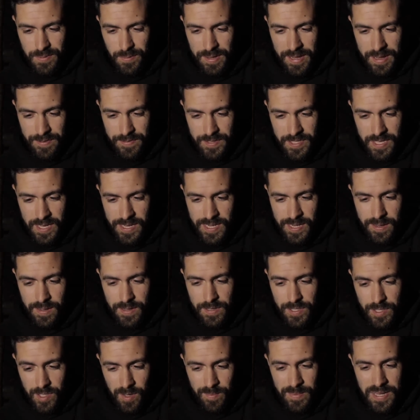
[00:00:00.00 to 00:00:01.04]
We have some
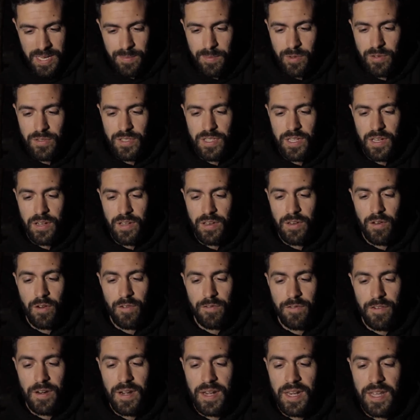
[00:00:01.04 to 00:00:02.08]
some animals that are not
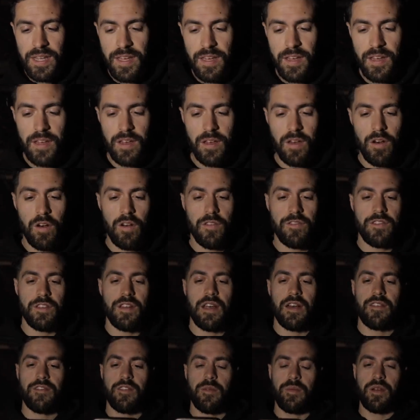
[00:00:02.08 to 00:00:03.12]
friendly, often
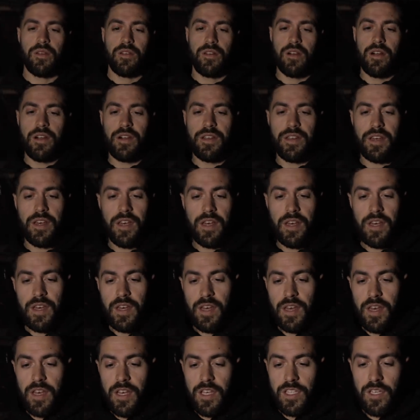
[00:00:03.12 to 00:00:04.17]
have to be on guard."
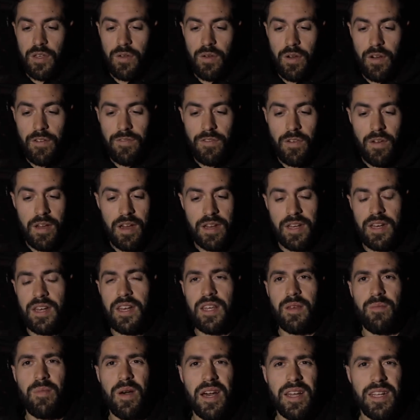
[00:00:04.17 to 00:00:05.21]
So I've not had
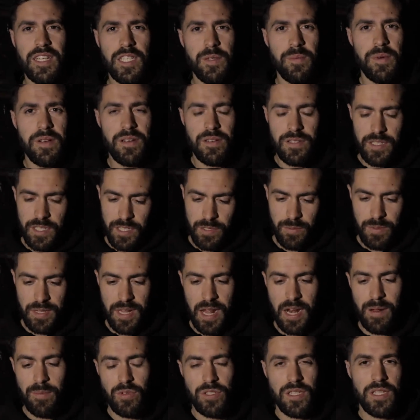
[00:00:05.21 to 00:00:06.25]
any bad experiences with
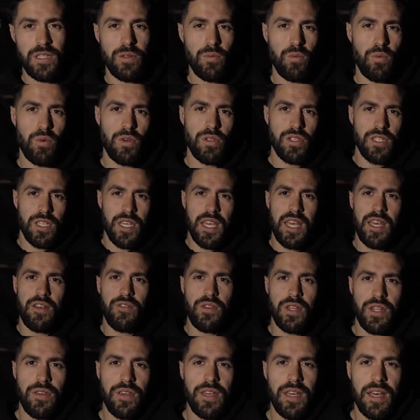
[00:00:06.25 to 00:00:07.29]
animals in the woods here
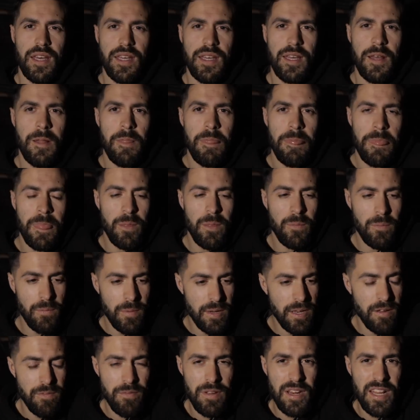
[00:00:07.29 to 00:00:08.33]
in the UK
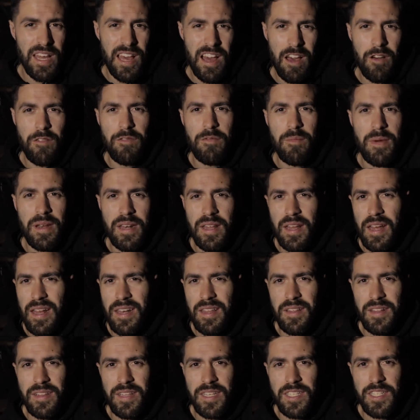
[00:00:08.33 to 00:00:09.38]
we don't really have many,
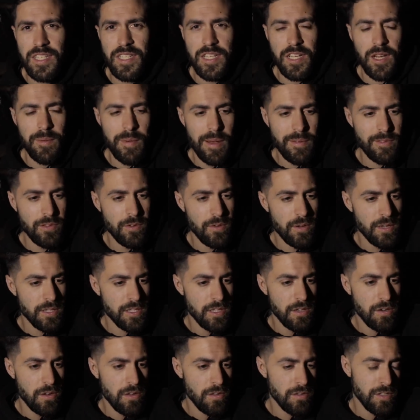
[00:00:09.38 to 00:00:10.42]
anything that's going to come up to us.
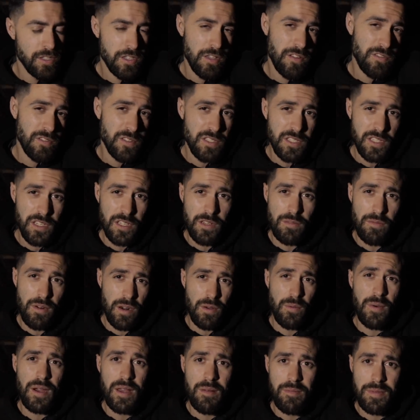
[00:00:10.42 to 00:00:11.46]
A lot of the stuff is going to run
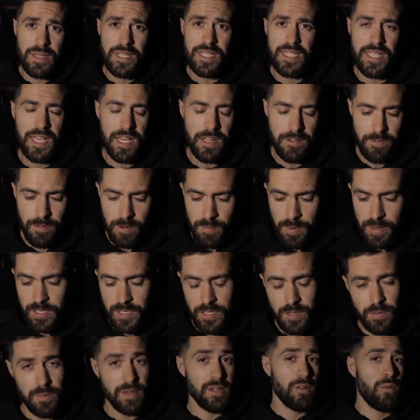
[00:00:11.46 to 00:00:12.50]
away and be scared from us,
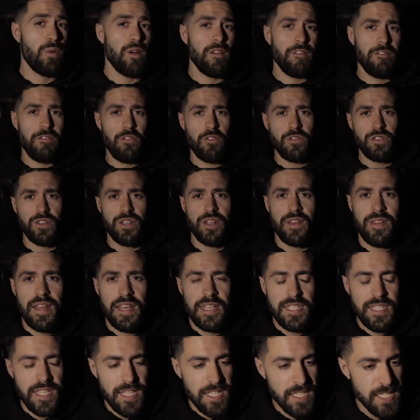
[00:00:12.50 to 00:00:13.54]
so we're quite fortunate in
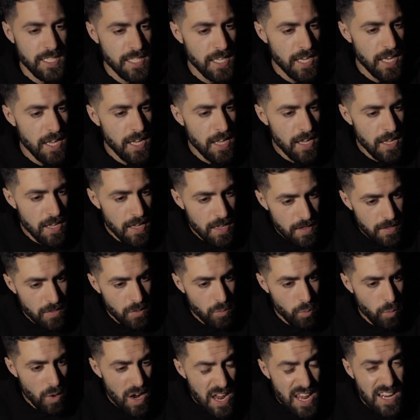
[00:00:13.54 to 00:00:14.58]
that sense.
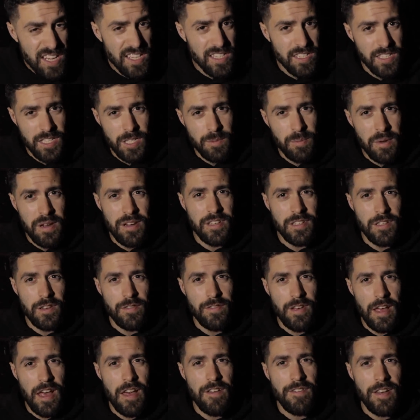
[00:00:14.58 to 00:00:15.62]
The weirdest experience
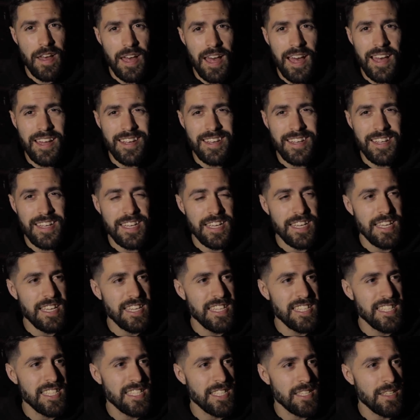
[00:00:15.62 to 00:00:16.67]
I've ever had
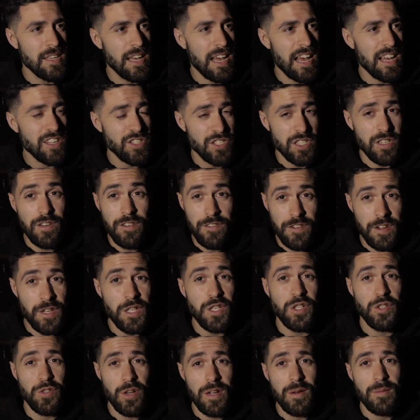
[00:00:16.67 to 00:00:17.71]
is actually on a
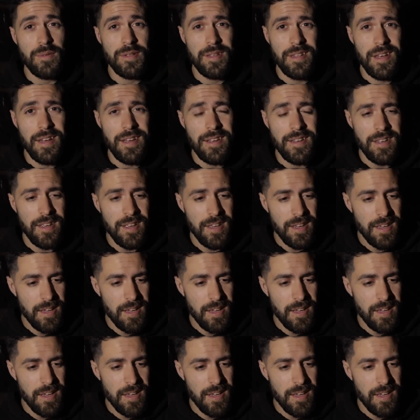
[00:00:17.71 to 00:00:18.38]
fishing trip with Dad.